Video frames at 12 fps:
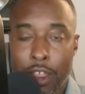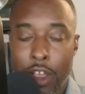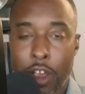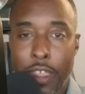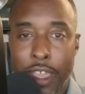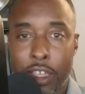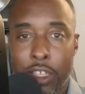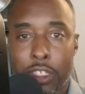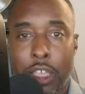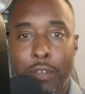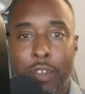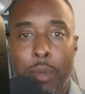that good
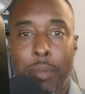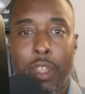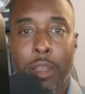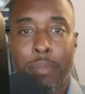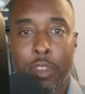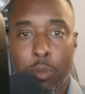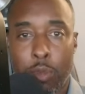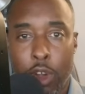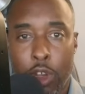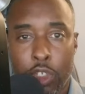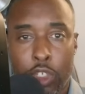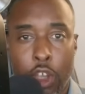stuff coming up.
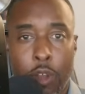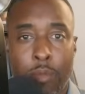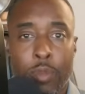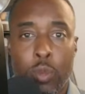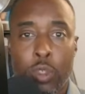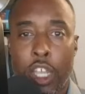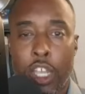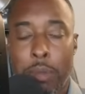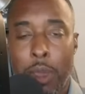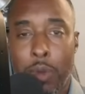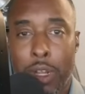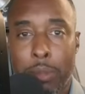Tomorrow's show, we'll talk
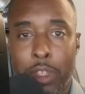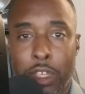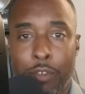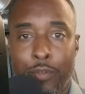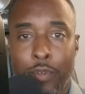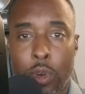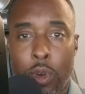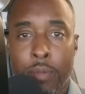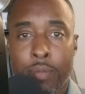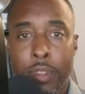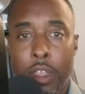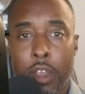about what I'm looking for
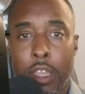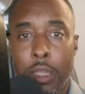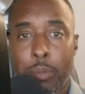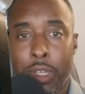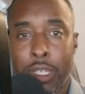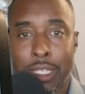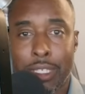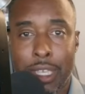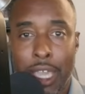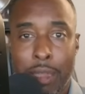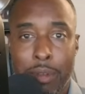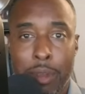in preseason
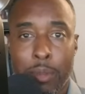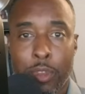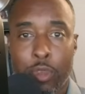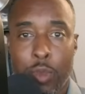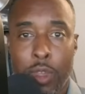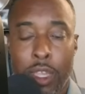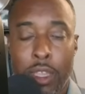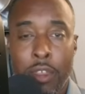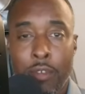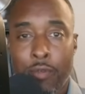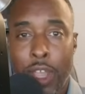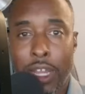game number 3,
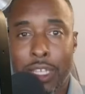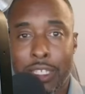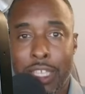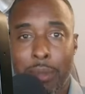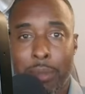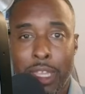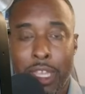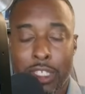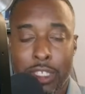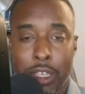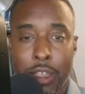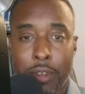Friday's game
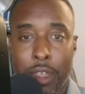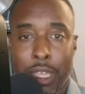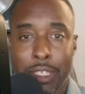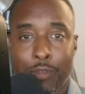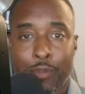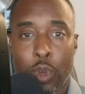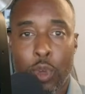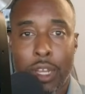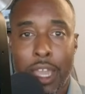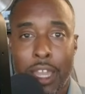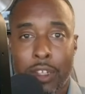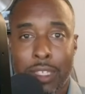against the
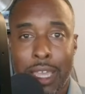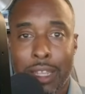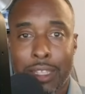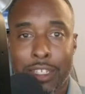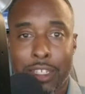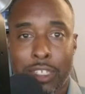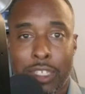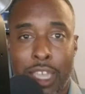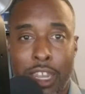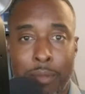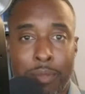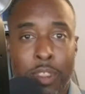49ers at Allegiant
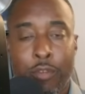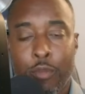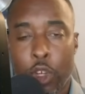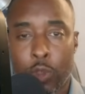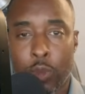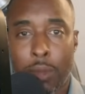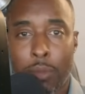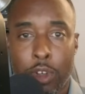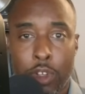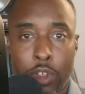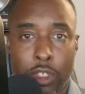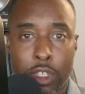Stadium. Of course, we'll have more
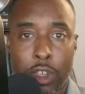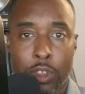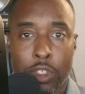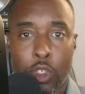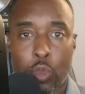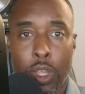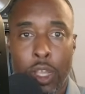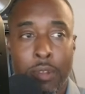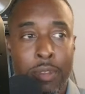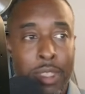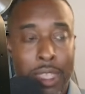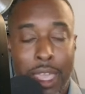news and notes as well.
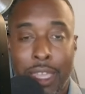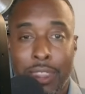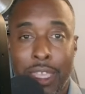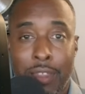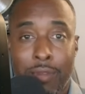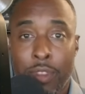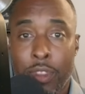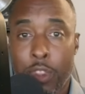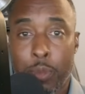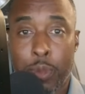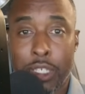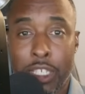And then
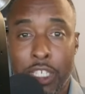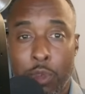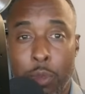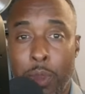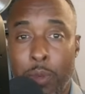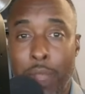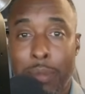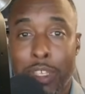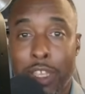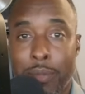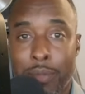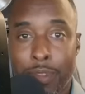the preseason will be wrapped up,